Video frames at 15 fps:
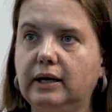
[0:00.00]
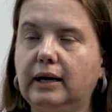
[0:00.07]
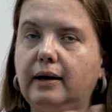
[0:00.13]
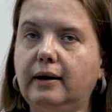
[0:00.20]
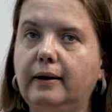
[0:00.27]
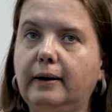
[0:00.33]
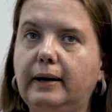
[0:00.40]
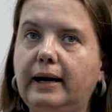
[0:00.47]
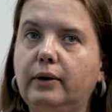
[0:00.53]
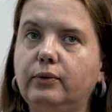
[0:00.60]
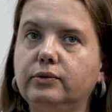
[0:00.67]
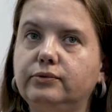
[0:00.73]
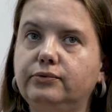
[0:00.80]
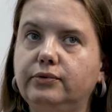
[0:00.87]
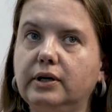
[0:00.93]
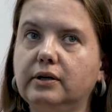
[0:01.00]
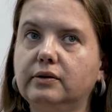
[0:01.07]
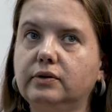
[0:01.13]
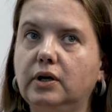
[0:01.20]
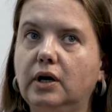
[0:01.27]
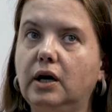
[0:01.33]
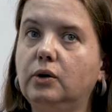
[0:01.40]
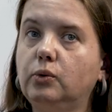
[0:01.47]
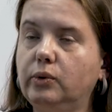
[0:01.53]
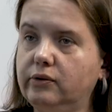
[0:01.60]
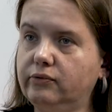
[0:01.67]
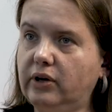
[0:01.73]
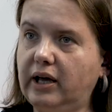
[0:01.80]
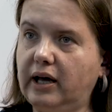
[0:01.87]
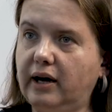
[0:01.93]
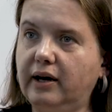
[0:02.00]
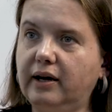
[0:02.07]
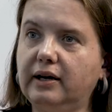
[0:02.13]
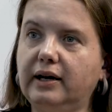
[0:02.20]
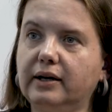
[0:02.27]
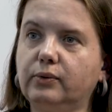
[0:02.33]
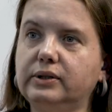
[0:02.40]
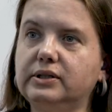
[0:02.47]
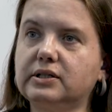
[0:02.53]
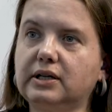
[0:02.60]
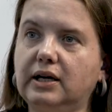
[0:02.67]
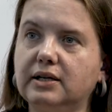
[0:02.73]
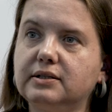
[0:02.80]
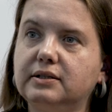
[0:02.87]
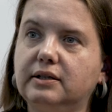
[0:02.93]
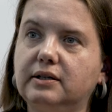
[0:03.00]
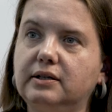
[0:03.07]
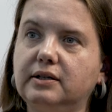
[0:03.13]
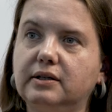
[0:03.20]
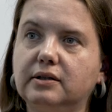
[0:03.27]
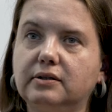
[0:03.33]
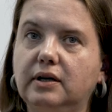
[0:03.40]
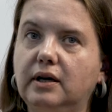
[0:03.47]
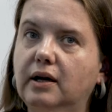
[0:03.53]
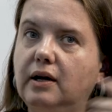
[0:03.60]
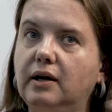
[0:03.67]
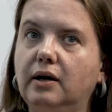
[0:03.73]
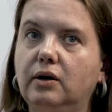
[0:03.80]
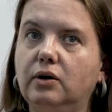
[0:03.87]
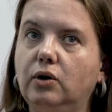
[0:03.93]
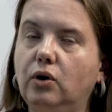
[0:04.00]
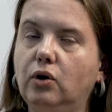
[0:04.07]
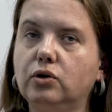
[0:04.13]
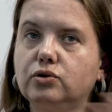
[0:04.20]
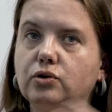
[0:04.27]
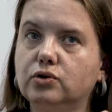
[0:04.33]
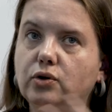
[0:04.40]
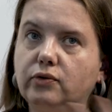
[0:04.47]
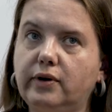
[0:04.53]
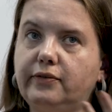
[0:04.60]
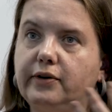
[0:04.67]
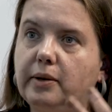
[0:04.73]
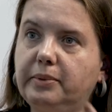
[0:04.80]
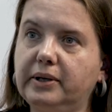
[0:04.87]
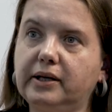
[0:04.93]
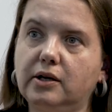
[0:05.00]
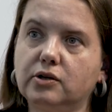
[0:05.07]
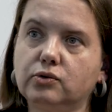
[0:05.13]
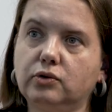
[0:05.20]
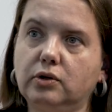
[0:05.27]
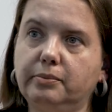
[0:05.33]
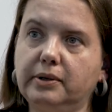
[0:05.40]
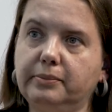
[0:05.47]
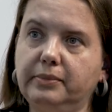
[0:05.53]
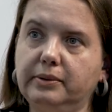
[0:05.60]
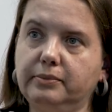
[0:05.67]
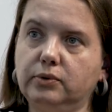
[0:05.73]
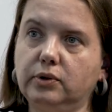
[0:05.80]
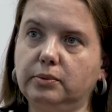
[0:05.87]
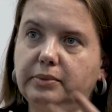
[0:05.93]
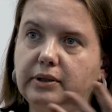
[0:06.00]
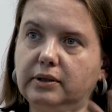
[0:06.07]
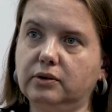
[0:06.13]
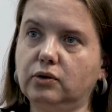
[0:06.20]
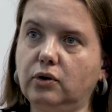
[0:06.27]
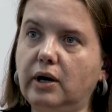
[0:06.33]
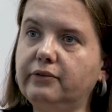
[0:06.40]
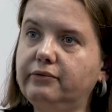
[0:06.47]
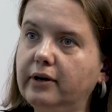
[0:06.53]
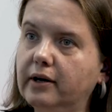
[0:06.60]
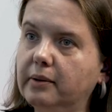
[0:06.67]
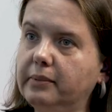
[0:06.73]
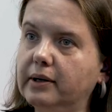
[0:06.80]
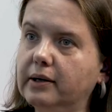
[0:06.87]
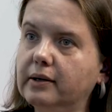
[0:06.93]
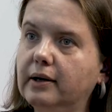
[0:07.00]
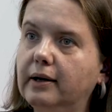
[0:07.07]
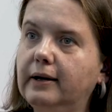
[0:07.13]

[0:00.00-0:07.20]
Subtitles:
I would think with AI, like we discussed earlier, all sorts of other applications will be available.